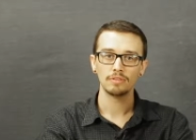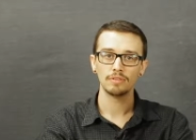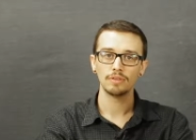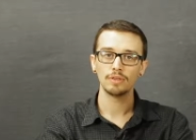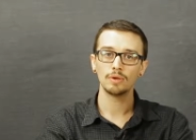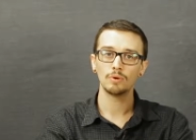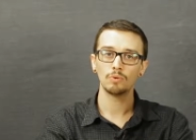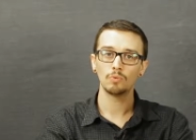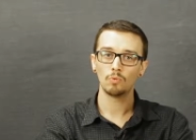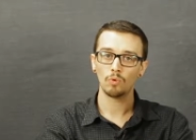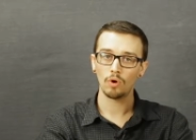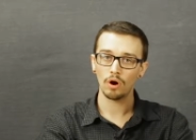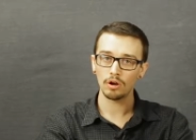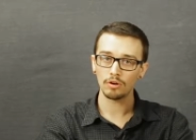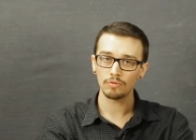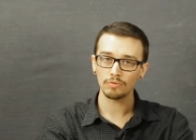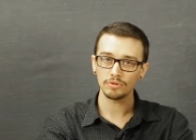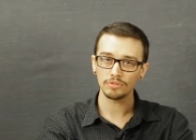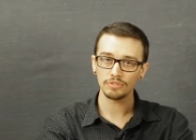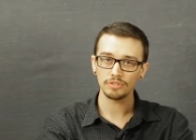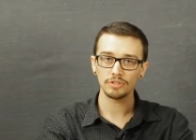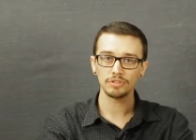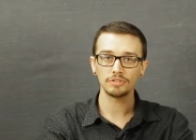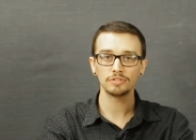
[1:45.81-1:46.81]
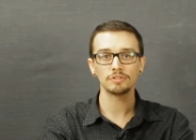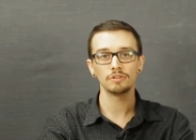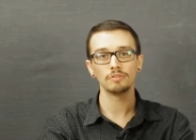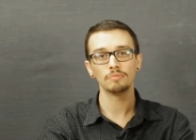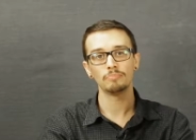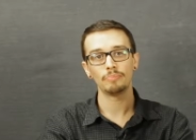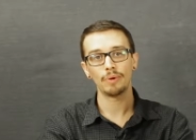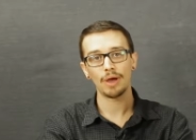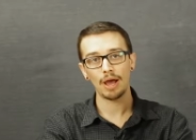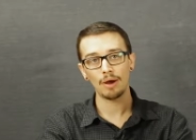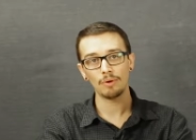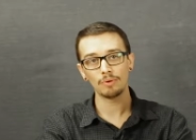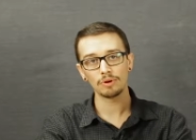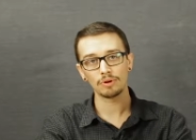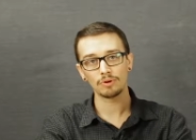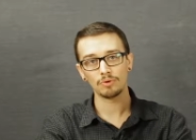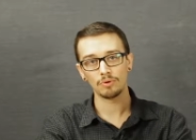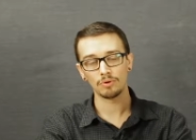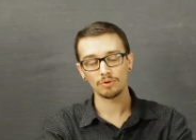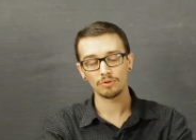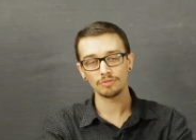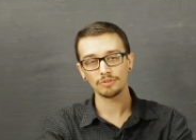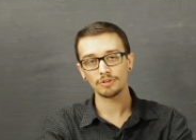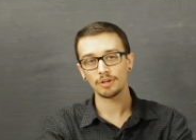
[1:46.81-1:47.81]
The water resistant power
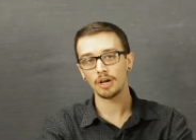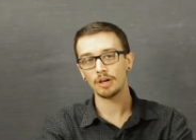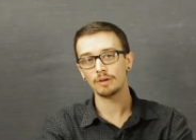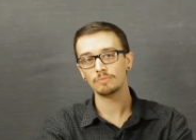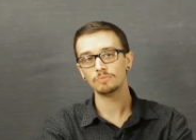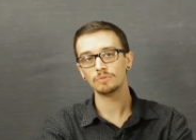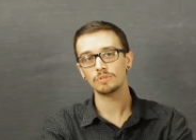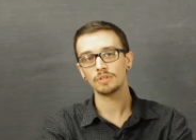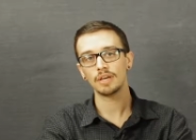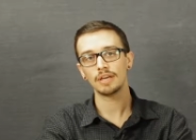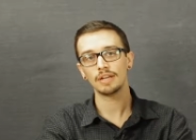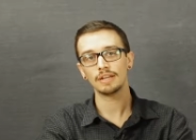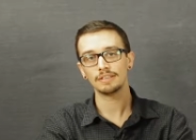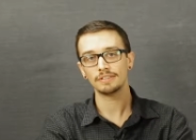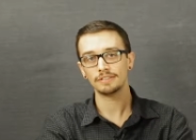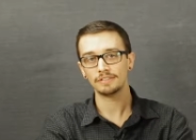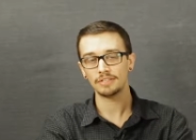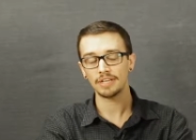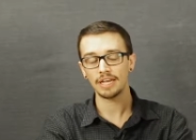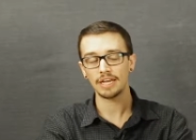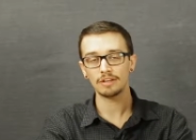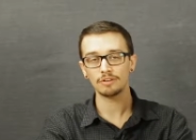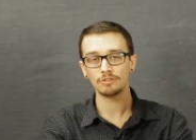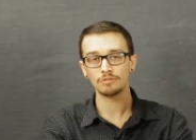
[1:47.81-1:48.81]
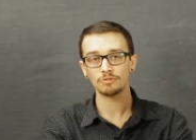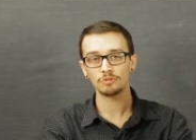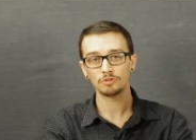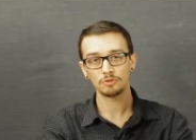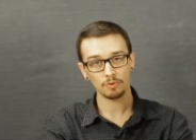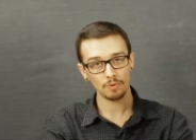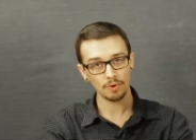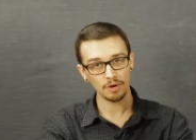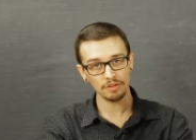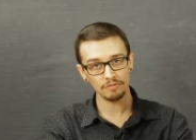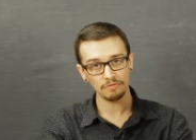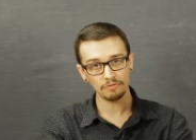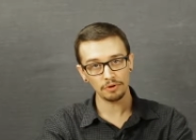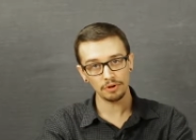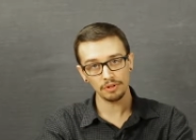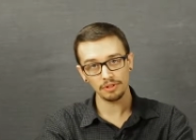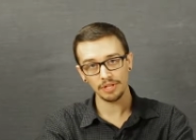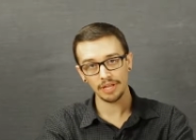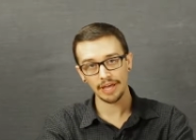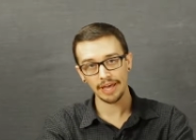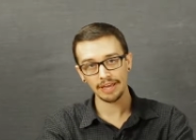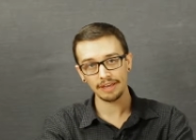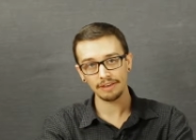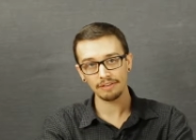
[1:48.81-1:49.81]
cord comes at a standard 20 foot
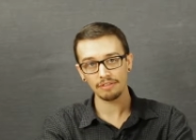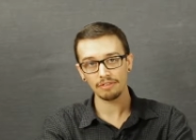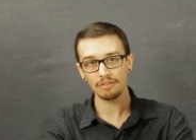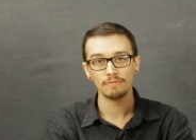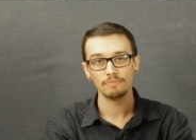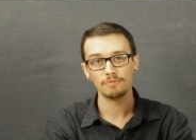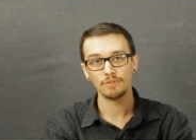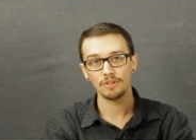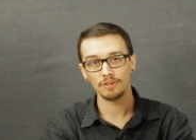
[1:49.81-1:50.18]
length.